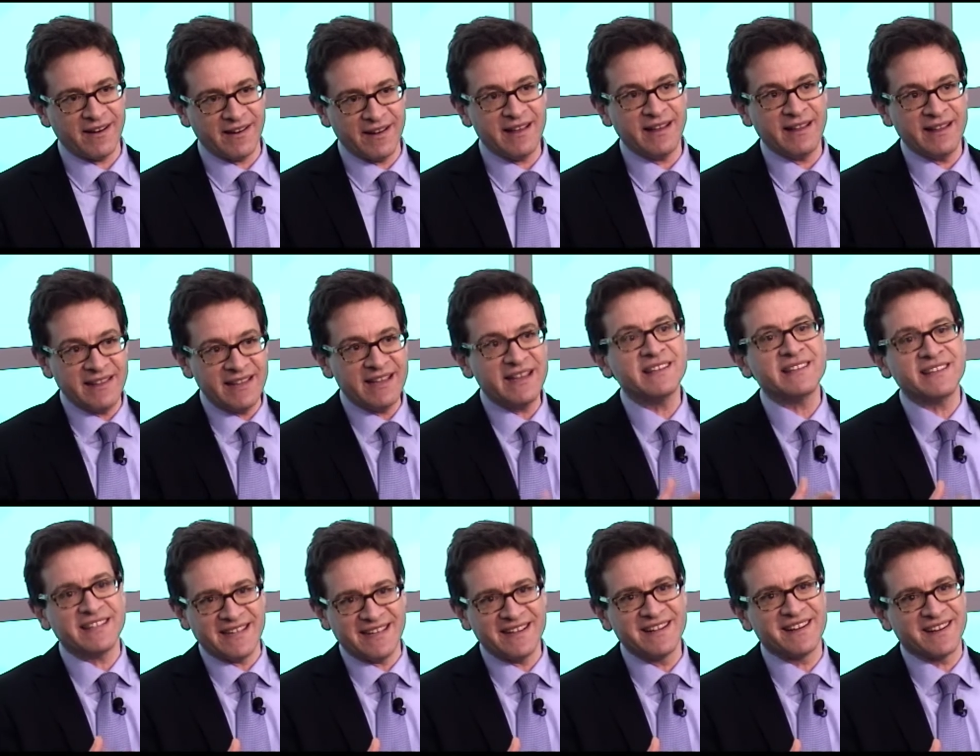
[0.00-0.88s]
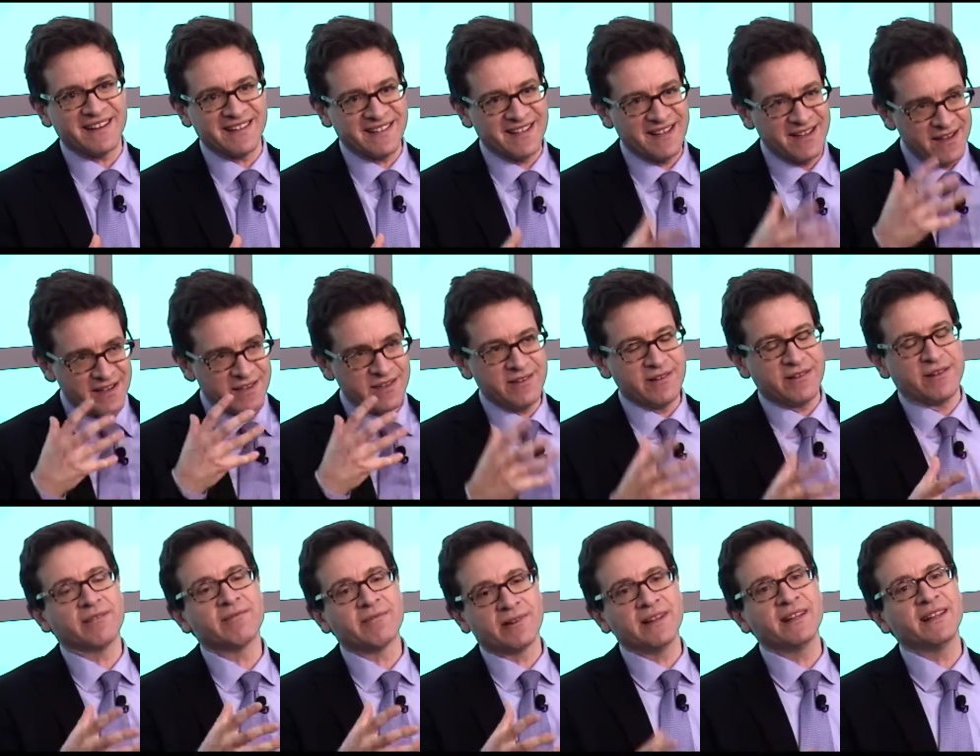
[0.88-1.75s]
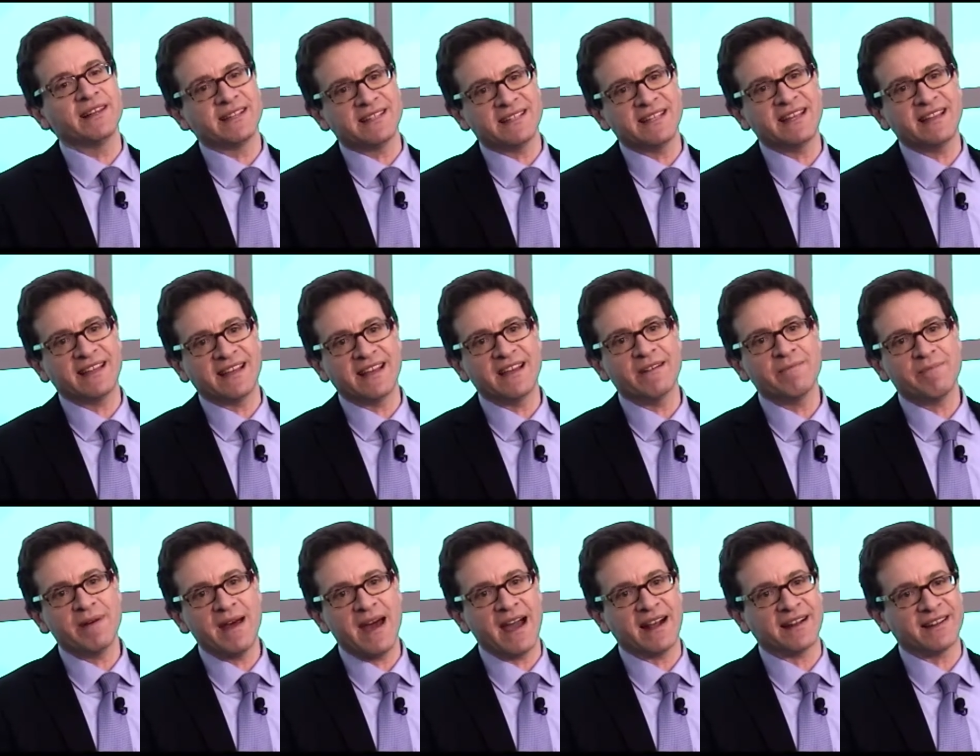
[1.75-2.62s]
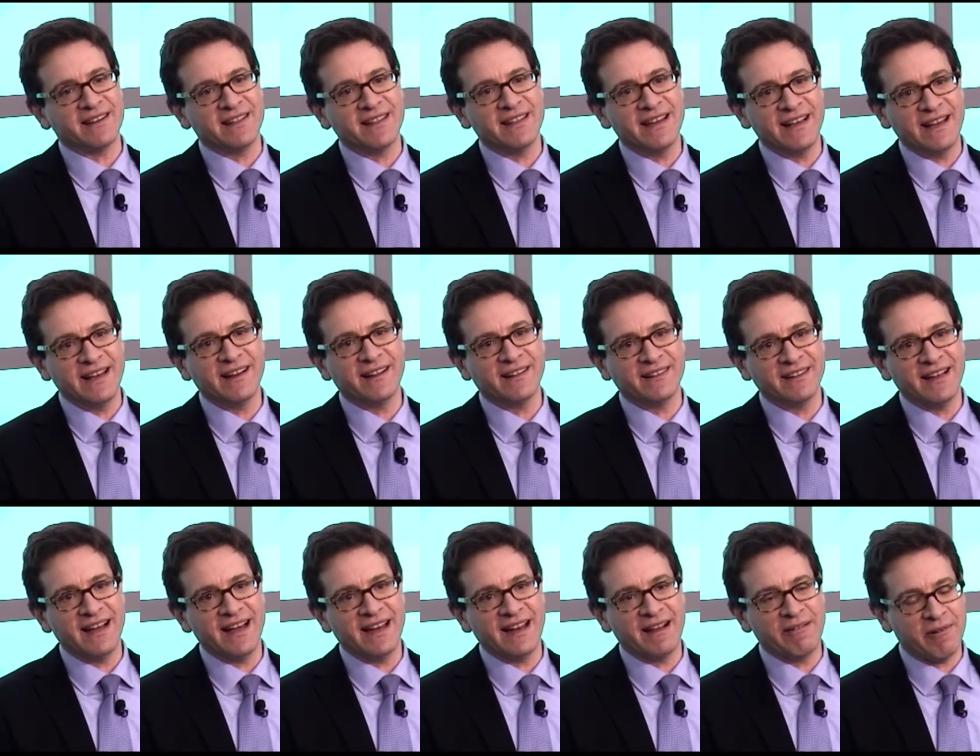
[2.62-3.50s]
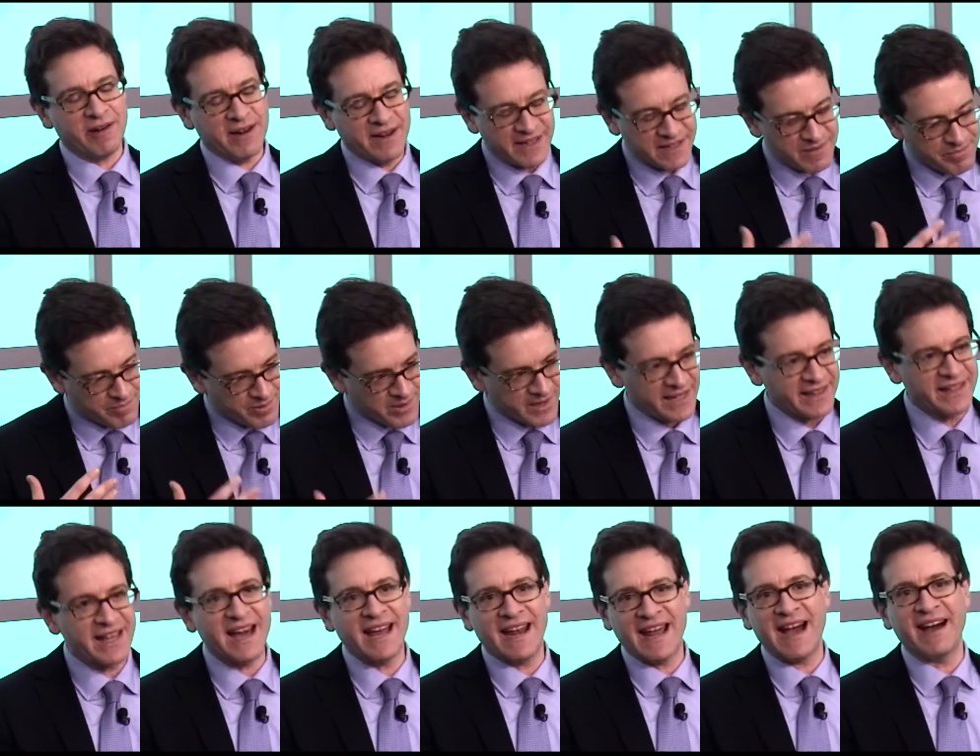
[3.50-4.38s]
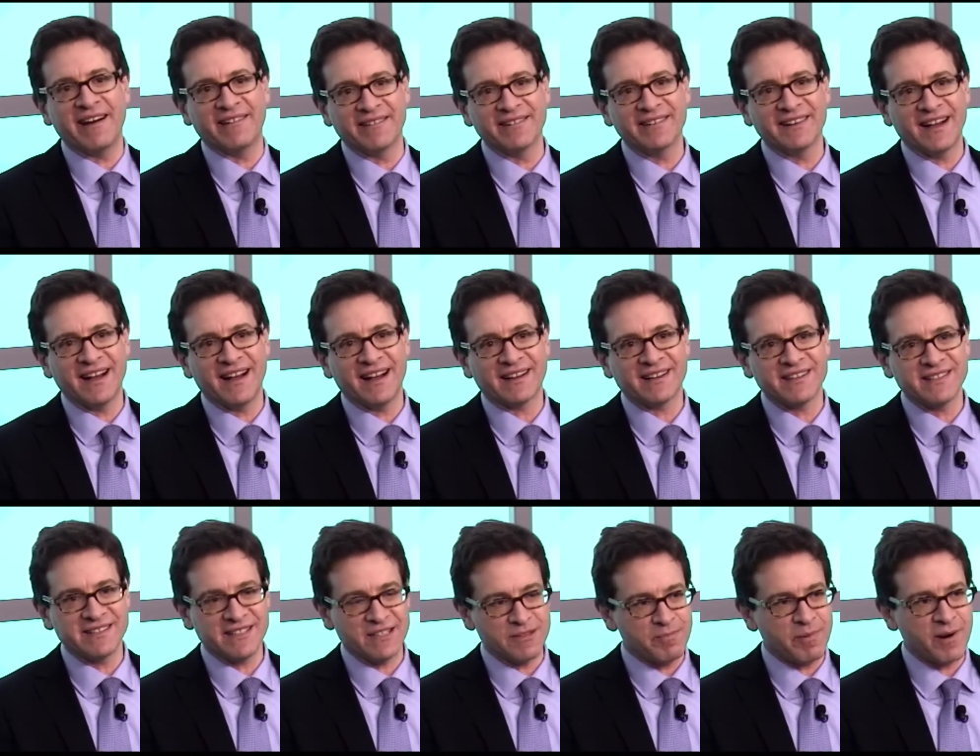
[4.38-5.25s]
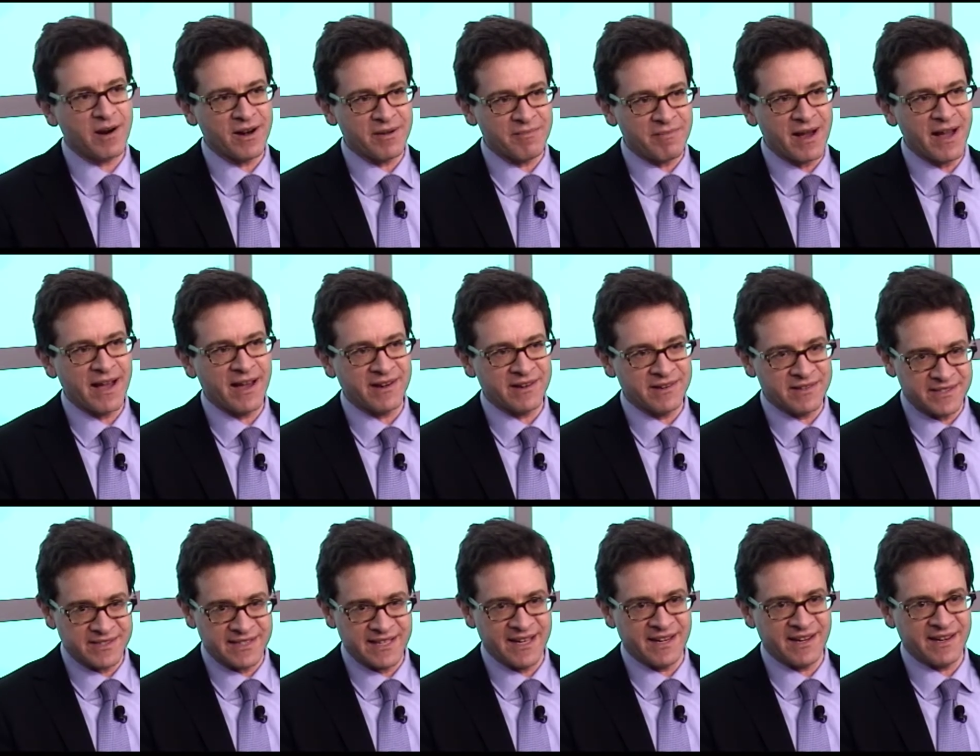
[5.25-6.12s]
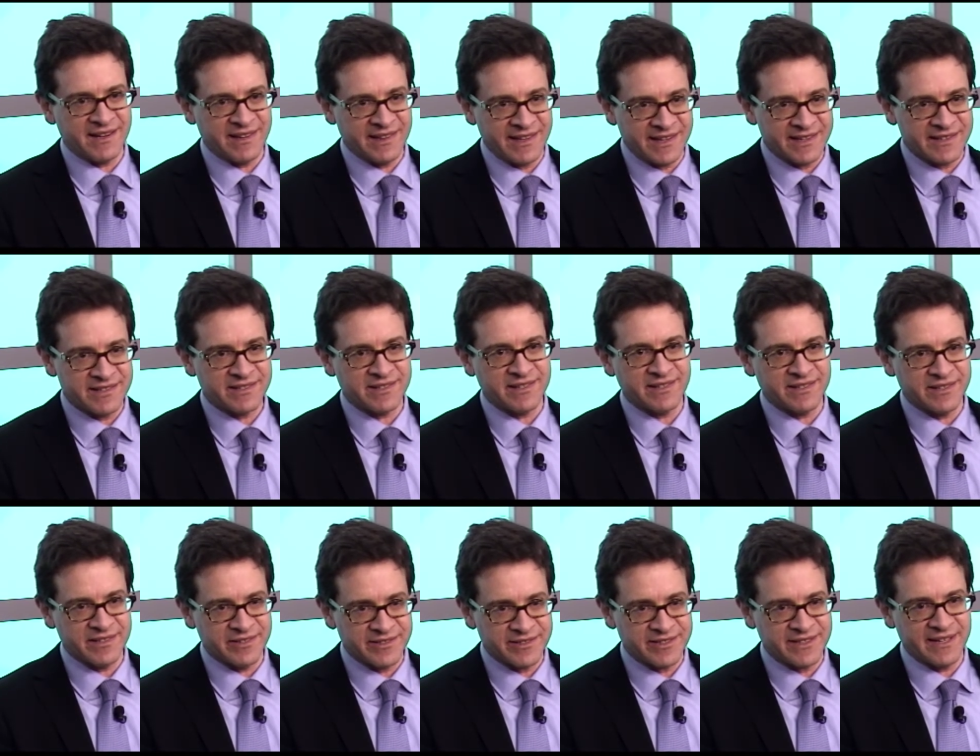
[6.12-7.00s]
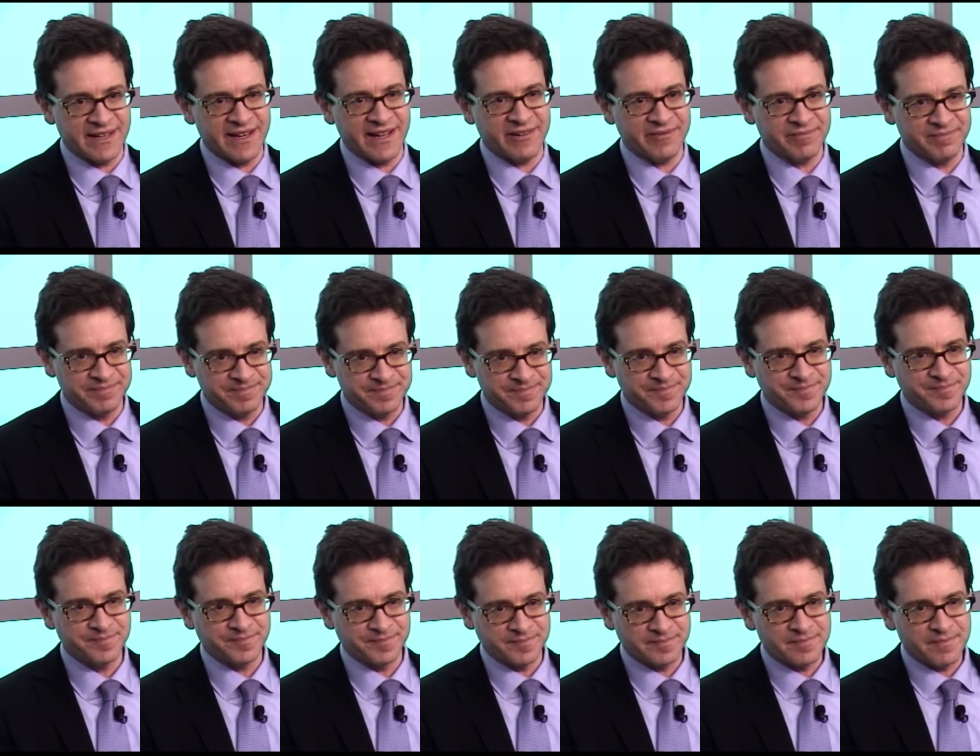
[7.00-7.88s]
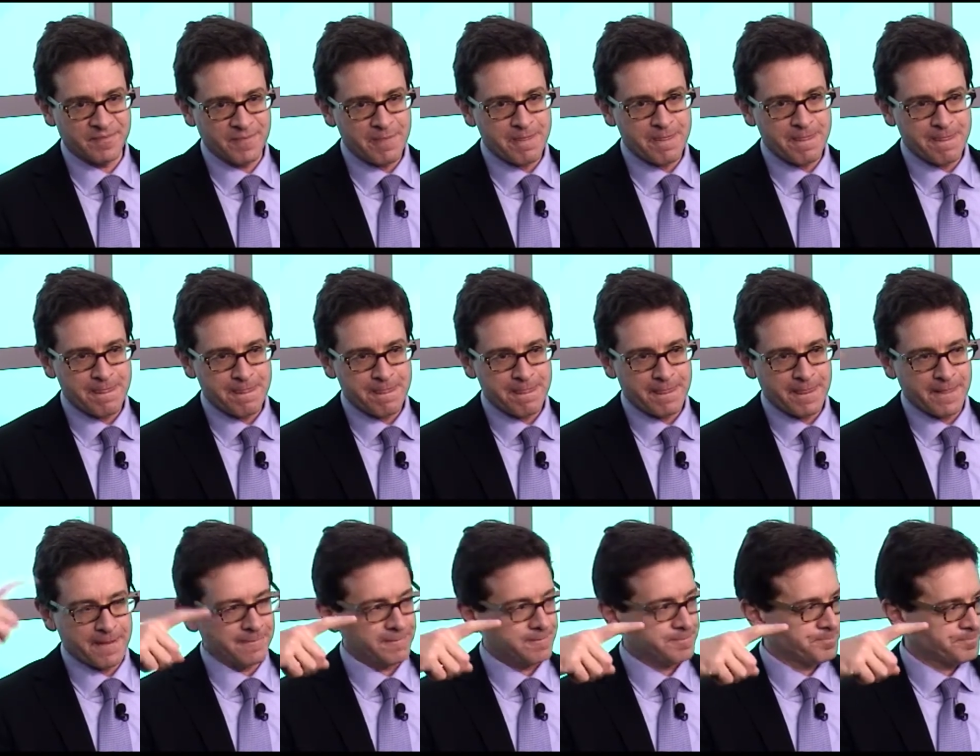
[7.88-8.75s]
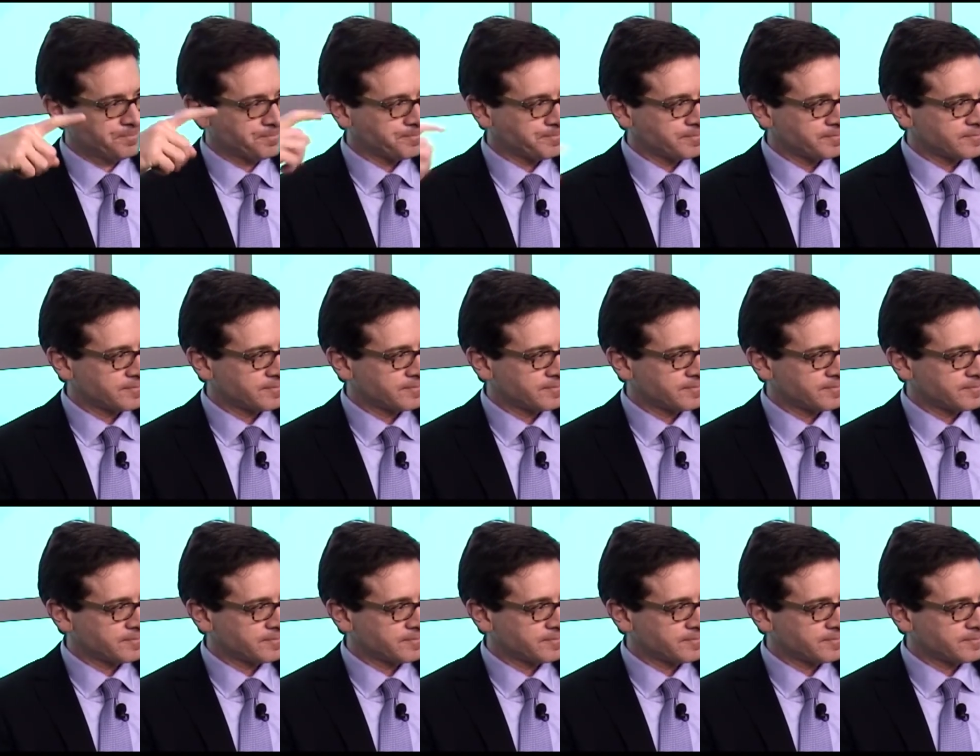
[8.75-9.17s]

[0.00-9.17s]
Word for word: in these years, you could really see the impact on the Hill. And I wanted to bring that out because it's part of my understanding of the institution now. Yes, sir.